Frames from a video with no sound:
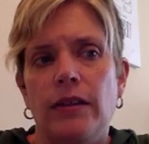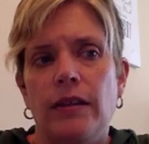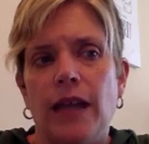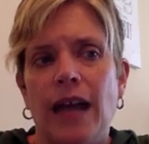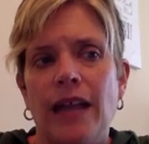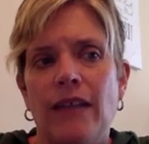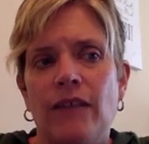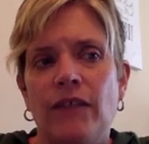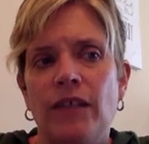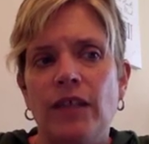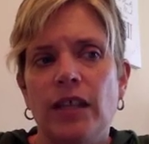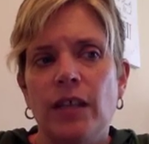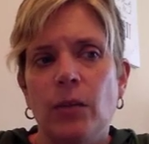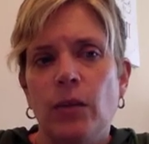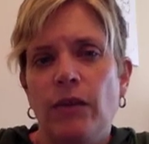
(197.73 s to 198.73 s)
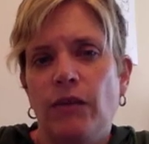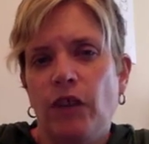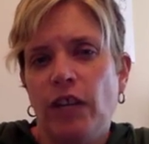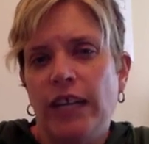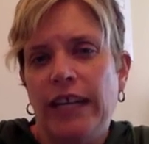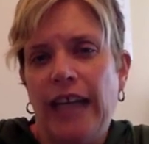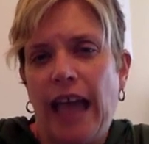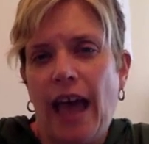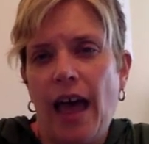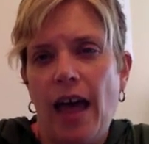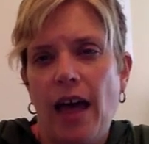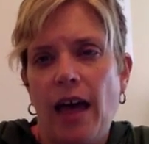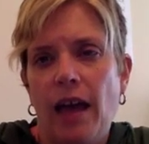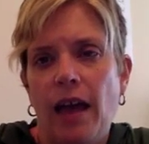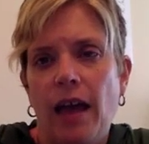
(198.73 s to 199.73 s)
I feel like we forget
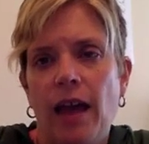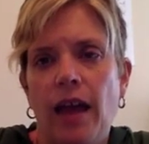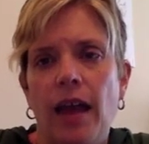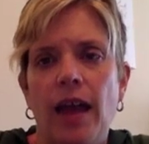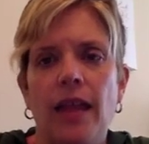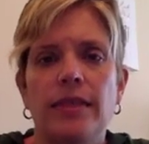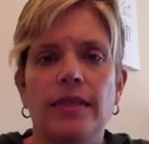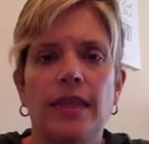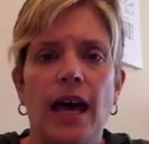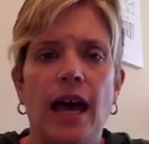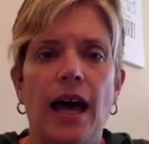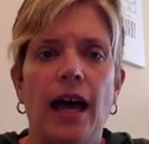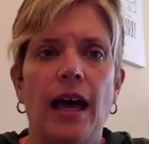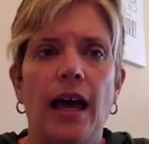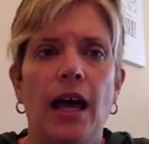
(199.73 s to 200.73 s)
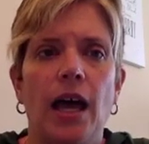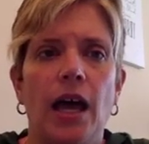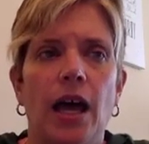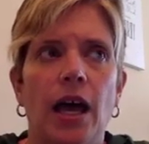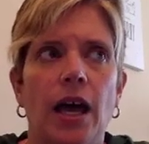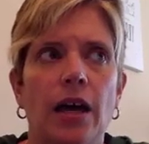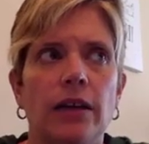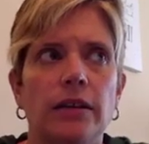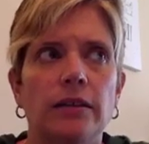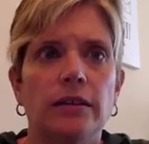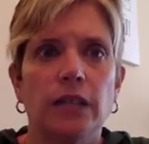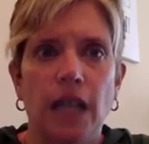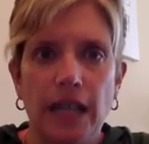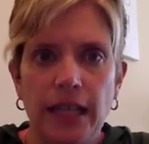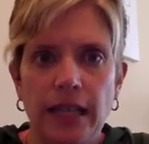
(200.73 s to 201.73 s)
that
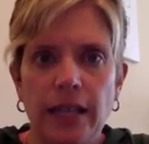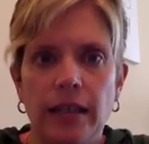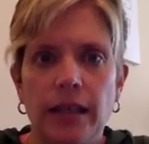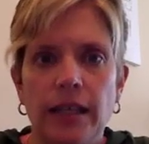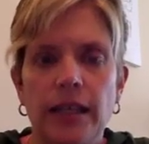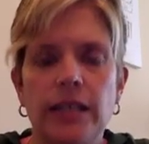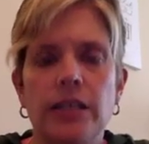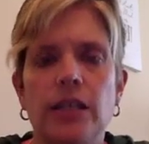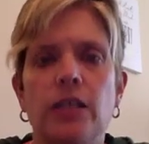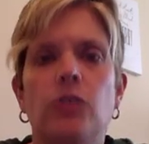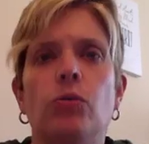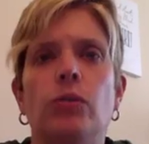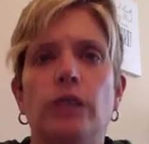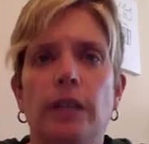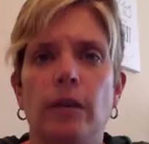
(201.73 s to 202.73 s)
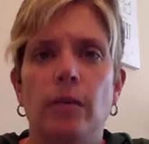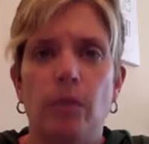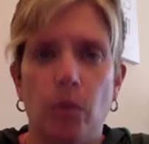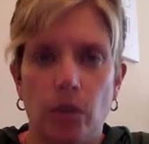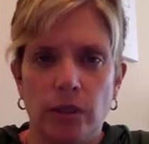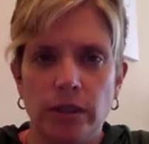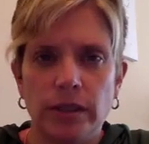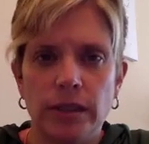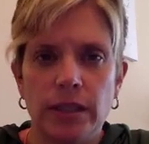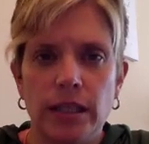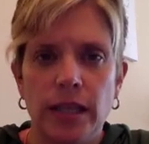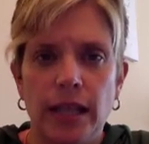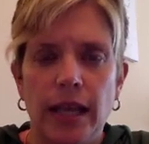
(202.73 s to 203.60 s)
like is equally important,